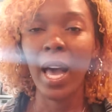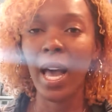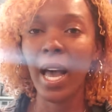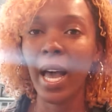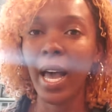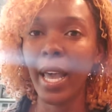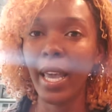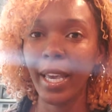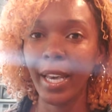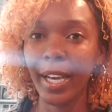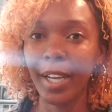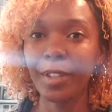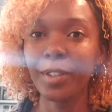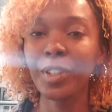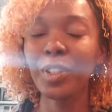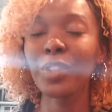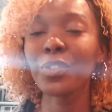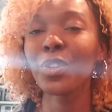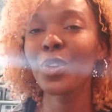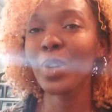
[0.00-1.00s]

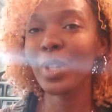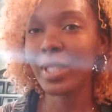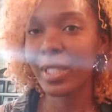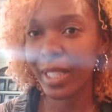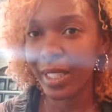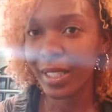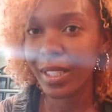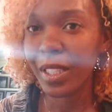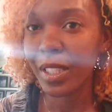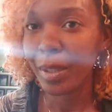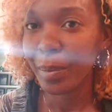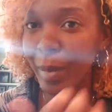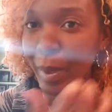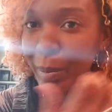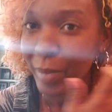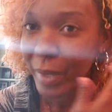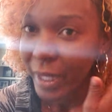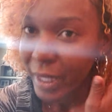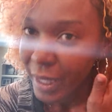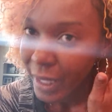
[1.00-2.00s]
of course, I took my
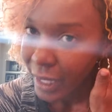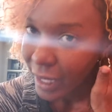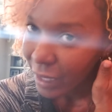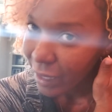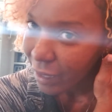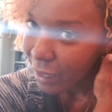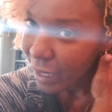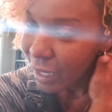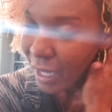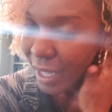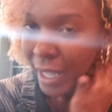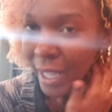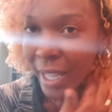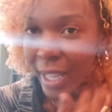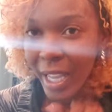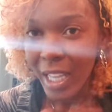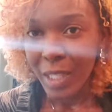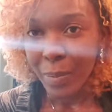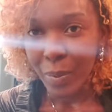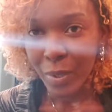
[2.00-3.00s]
blood thinner
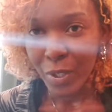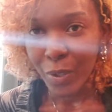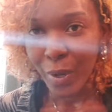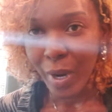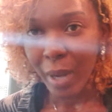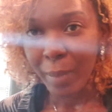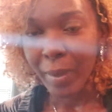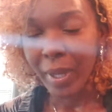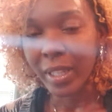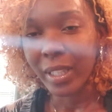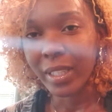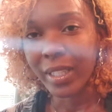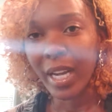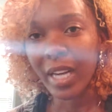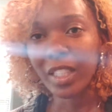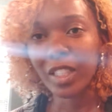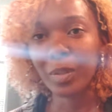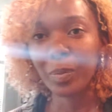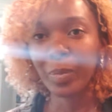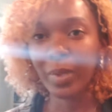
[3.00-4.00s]
as prescribed by the
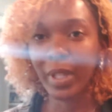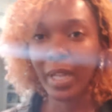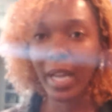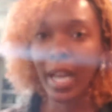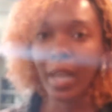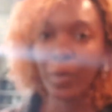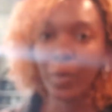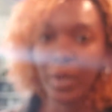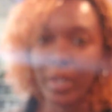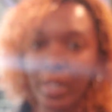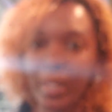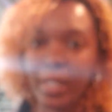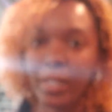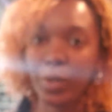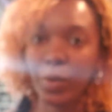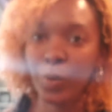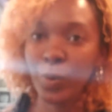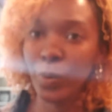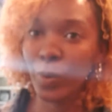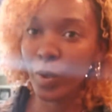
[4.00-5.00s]
doctor, but I wanted
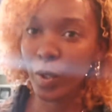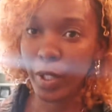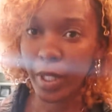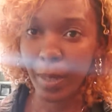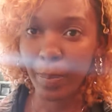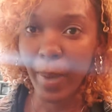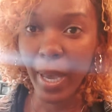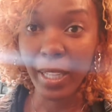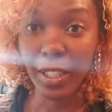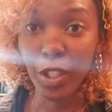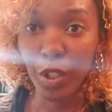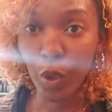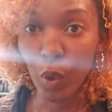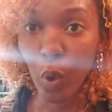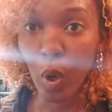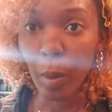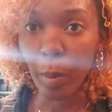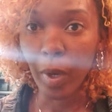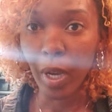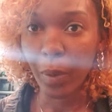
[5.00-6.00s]
to get back to
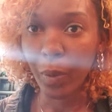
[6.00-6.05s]
normal.